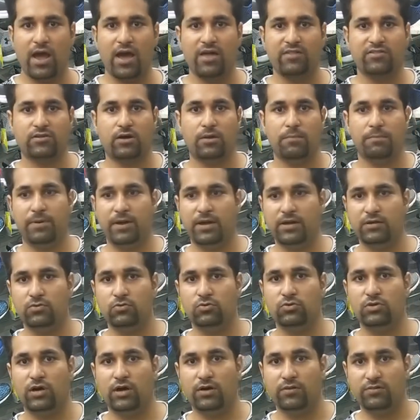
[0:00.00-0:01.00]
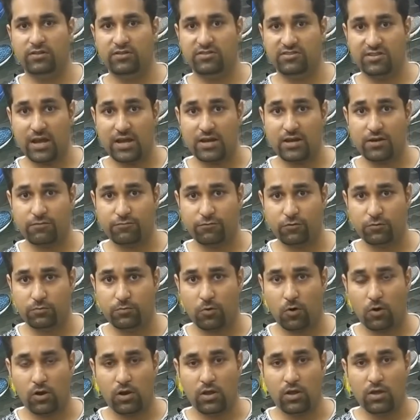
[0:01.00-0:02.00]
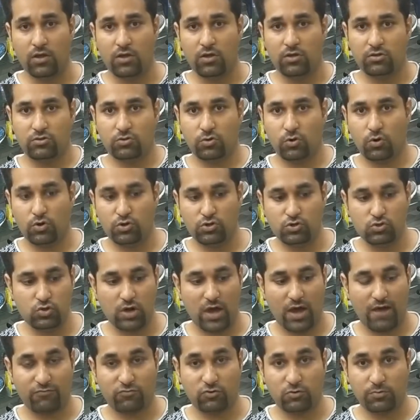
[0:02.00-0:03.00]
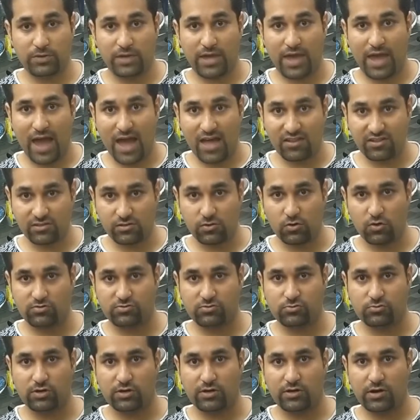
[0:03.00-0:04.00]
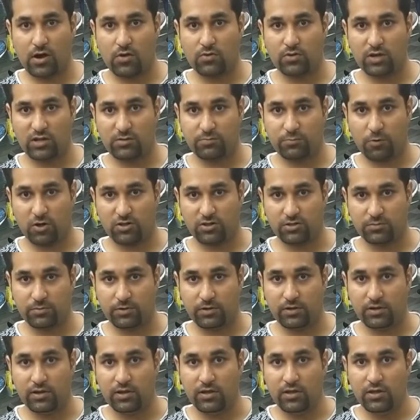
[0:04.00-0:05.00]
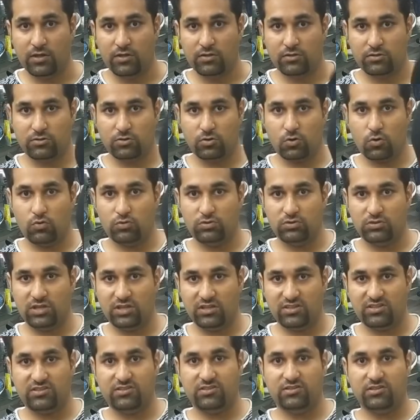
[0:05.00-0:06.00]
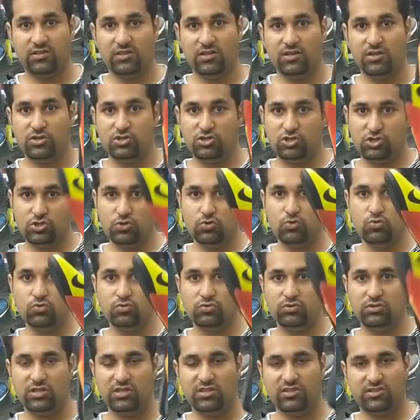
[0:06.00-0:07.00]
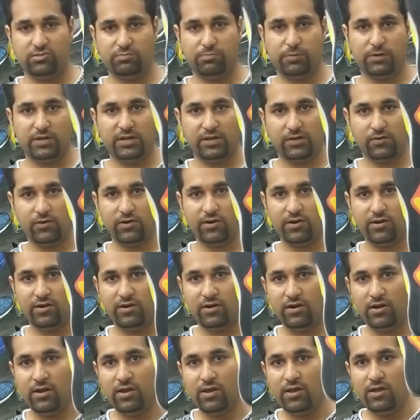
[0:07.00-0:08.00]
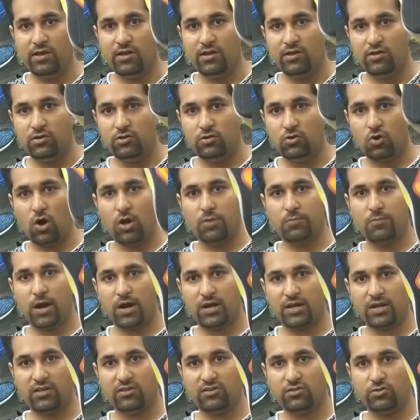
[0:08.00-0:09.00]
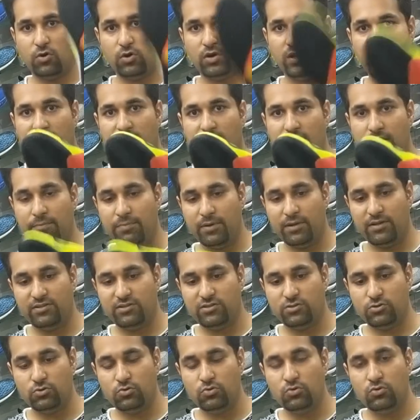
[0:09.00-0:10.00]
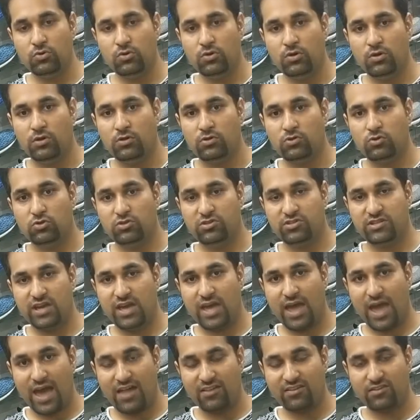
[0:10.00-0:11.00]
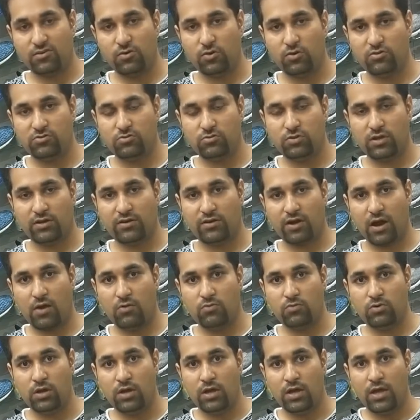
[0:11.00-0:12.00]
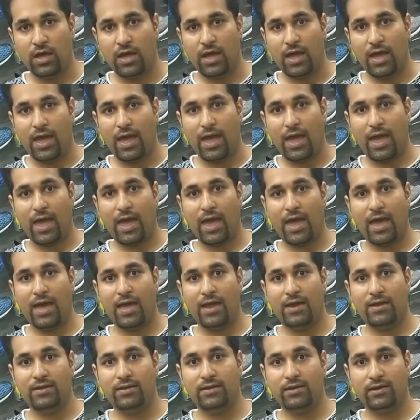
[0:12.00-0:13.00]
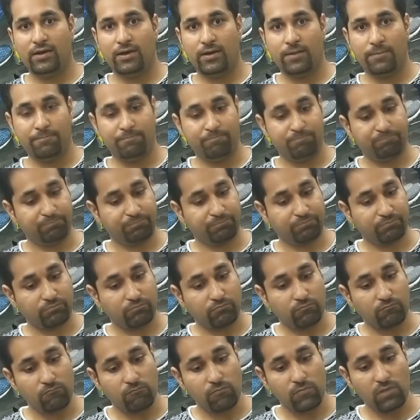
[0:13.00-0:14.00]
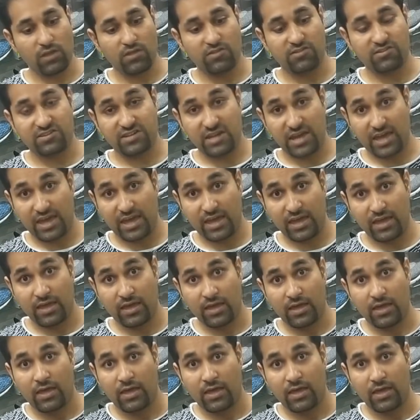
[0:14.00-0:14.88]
as compared to the standard football. So you have to be as close to the ground as possible. So this shoe, this particular non-marking sole, enables you to stay as close to the ground and stay